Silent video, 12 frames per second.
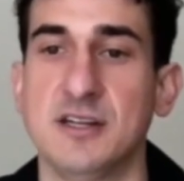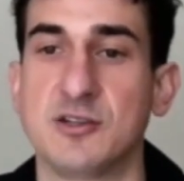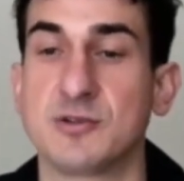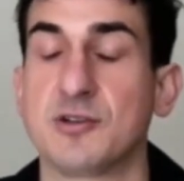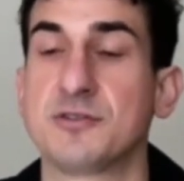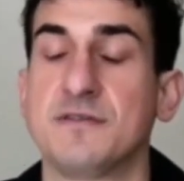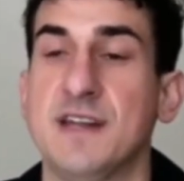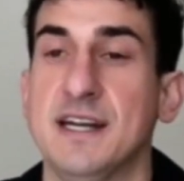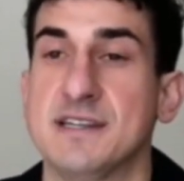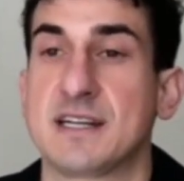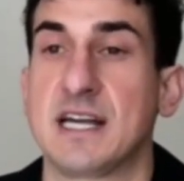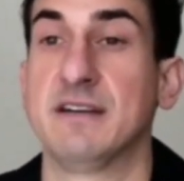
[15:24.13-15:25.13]
The result of that
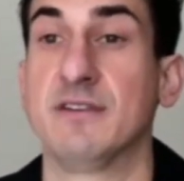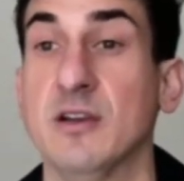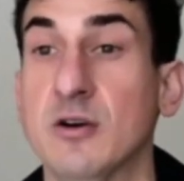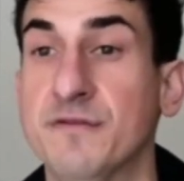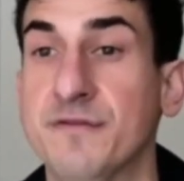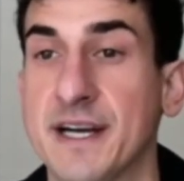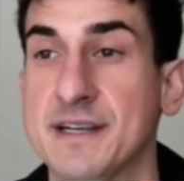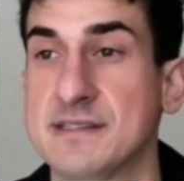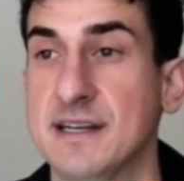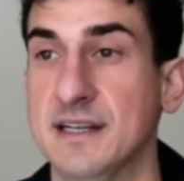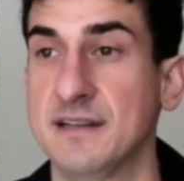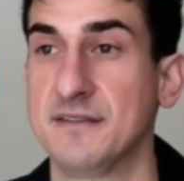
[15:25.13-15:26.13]
is kind of a lo-fi
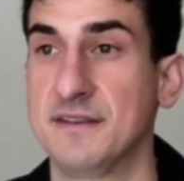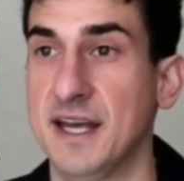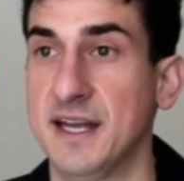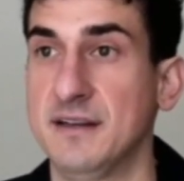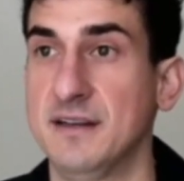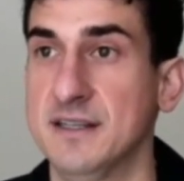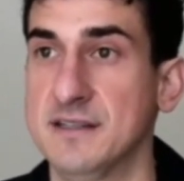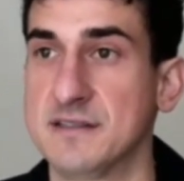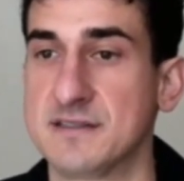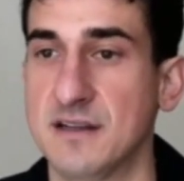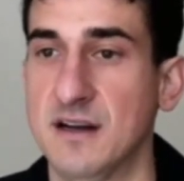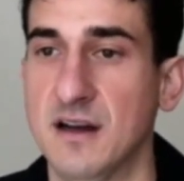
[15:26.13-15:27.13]
aesthetic that
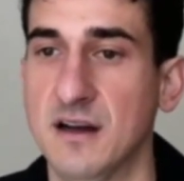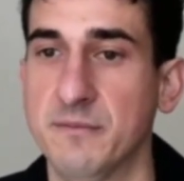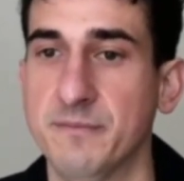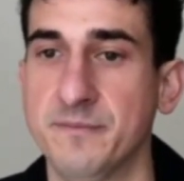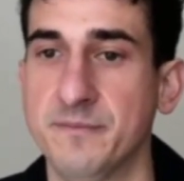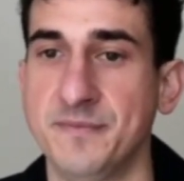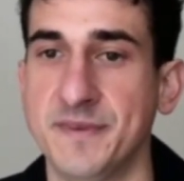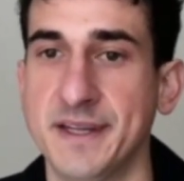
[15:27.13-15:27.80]
is um,